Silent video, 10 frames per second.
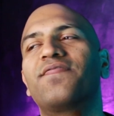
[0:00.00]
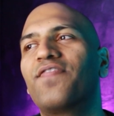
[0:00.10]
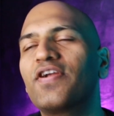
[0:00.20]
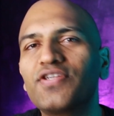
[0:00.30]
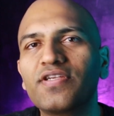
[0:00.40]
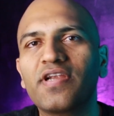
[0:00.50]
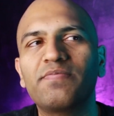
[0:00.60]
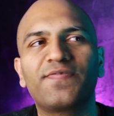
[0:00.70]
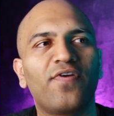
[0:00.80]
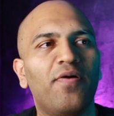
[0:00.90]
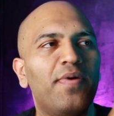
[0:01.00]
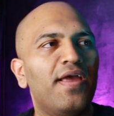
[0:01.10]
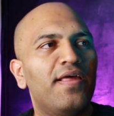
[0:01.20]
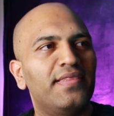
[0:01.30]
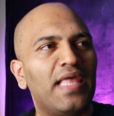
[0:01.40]
friction comes from
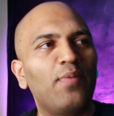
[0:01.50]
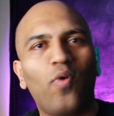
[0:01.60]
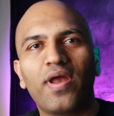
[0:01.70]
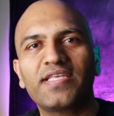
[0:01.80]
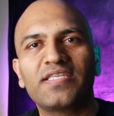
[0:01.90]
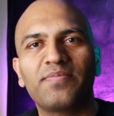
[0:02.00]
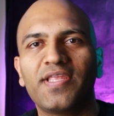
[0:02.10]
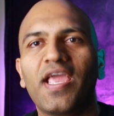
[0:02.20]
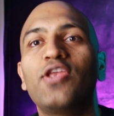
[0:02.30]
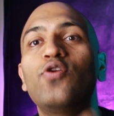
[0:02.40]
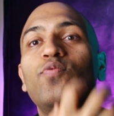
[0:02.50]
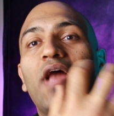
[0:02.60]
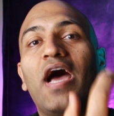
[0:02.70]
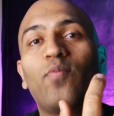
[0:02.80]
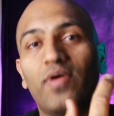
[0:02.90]
them wanting something and you
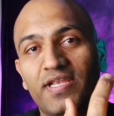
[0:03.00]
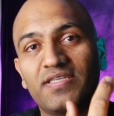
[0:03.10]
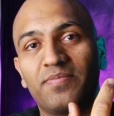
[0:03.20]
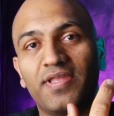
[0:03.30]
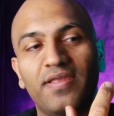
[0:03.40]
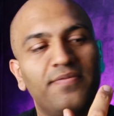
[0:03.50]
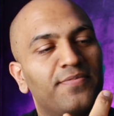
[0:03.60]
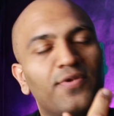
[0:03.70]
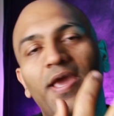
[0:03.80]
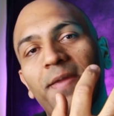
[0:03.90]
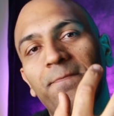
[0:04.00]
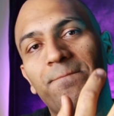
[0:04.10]
not wanting something, okay?